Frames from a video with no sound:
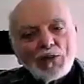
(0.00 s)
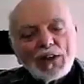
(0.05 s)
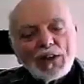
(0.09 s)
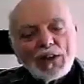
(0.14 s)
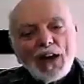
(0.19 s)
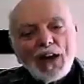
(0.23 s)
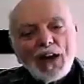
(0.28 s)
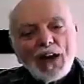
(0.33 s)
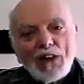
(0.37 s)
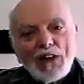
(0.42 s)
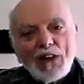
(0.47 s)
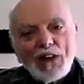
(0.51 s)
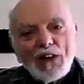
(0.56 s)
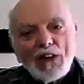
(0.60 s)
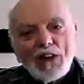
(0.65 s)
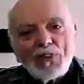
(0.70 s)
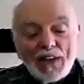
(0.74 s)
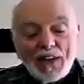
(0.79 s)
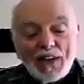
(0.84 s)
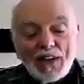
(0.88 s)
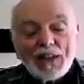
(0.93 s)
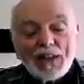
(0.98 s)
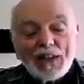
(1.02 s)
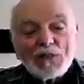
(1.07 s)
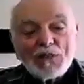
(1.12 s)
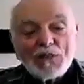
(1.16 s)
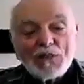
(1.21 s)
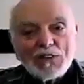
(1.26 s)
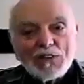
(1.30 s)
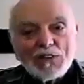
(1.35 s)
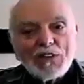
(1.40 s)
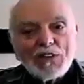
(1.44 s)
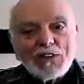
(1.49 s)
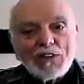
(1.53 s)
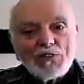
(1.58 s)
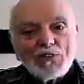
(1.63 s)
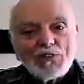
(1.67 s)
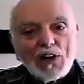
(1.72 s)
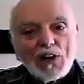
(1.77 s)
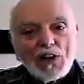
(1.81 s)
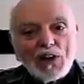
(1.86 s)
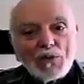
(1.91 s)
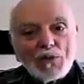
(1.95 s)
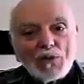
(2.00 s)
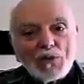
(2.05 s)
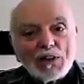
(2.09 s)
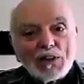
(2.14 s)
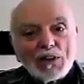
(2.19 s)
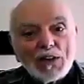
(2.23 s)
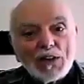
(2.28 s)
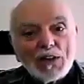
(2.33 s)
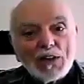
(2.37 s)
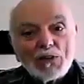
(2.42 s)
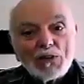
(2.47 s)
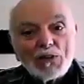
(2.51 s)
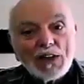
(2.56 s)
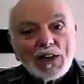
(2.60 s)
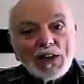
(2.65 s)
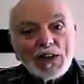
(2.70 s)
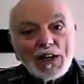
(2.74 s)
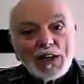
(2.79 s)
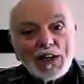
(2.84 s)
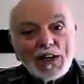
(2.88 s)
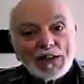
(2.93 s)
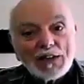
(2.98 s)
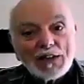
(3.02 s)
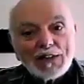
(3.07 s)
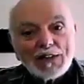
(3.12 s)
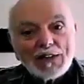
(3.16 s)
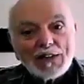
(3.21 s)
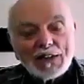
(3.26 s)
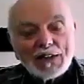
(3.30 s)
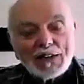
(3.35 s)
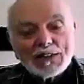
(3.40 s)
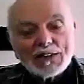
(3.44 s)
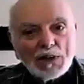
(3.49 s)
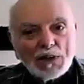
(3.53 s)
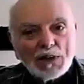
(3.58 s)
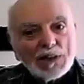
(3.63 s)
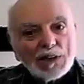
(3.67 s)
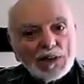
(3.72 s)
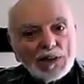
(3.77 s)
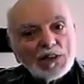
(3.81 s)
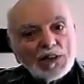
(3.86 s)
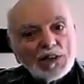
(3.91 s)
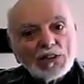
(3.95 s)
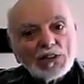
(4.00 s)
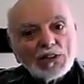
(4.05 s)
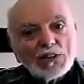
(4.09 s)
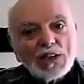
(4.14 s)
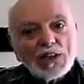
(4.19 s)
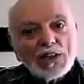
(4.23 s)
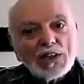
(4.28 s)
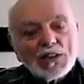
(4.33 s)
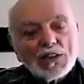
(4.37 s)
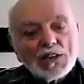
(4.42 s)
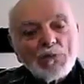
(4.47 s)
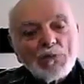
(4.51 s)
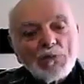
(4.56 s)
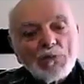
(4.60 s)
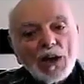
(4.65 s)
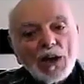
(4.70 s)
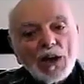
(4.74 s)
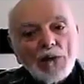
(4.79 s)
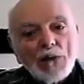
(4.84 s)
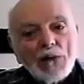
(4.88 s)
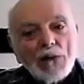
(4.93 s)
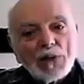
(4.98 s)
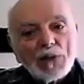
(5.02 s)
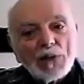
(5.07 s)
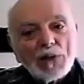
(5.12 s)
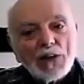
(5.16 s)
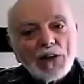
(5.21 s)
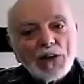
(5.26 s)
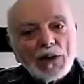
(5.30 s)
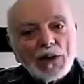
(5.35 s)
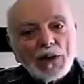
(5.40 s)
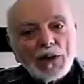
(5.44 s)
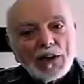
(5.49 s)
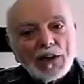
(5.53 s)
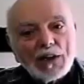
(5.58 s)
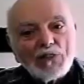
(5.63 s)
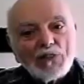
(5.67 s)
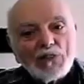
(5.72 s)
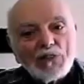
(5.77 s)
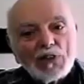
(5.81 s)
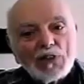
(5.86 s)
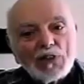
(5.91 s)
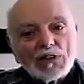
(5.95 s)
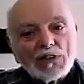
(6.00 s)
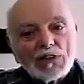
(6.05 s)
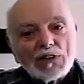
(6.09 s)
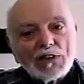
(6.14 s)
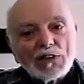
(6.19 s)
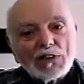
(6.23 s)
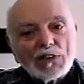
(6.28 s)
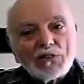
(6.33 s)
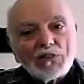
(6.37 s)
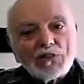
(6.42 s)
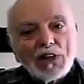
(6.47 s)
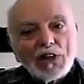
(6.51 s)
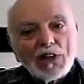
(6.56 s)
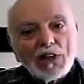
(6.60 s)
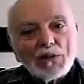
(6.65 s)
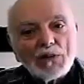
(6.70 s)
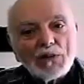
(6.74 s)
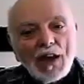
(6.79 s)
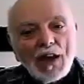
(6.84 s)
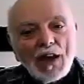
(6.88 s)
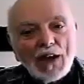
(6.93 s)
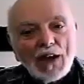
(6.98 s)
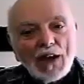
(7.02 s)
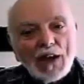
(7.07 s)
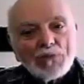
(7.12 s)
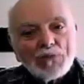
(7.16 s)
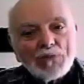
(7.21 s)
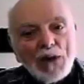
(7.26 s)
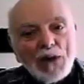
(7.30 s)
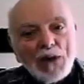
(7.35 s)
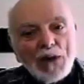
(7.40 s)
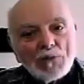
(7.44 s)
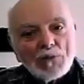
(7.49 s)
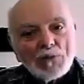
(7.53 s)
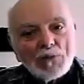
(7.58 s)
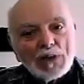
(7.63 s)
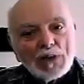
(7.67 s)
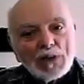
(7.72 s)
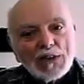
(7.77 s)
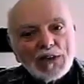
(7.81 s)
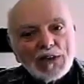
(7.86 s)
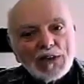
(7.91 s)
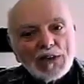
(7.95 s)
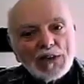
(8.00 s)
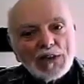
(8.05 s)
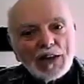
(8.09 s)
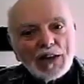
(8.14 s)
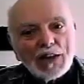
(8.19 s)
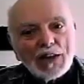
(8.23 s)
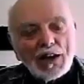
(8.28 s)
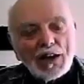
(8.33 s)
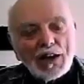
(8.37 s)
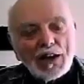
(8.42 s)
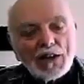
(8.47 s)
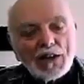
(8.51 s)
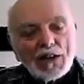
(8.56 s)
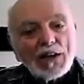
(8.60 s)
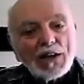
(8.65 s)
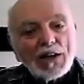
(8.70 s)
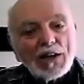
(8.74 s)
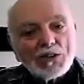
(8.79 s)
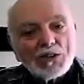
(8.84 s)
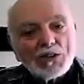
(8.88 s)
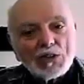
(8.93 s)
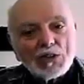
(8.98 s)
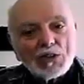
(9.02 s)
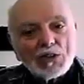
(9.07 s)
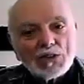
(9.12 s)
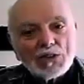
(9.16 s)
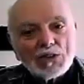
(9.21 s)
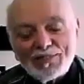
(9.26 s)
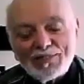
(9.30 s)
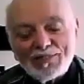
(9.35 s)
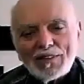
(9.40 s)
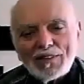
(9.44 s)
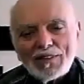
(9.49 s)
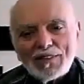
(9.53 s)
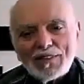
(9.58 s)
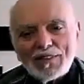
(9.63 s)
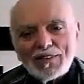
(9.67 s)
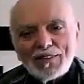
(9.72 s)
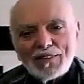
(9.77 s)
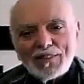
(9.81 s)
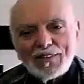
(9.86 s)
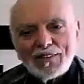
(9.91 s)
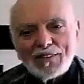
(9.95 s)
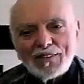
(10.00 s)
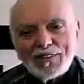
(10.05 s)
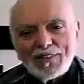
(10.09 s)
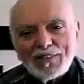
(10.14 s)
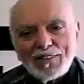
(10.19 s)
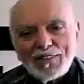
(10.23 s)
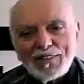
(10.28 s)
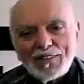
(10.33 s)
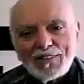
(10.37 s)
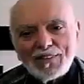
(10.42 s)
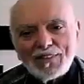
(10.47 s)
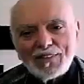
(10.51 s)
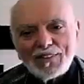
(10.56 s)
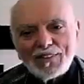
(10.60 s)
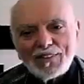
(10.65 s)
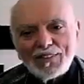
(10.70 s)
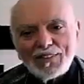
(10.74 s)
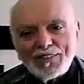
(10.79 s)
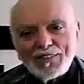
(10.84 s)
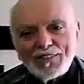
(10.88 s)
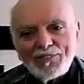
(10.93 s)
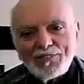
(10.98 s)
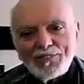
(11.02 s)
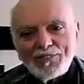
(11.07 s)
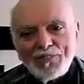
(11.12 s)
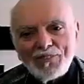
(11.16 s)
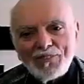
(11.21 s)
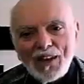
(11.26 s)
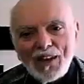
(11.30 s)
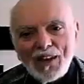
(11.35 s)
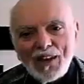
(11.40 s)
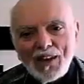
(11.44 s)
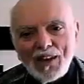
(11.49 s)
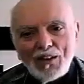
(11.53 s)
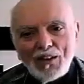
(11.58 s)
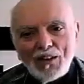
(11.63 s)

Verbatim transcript: now have elements of the environment that we cannot sense. There's no sense to pick up electromagnetic fields in the environment. And the problem is that they are dangerous. What's happening with EMF and stress?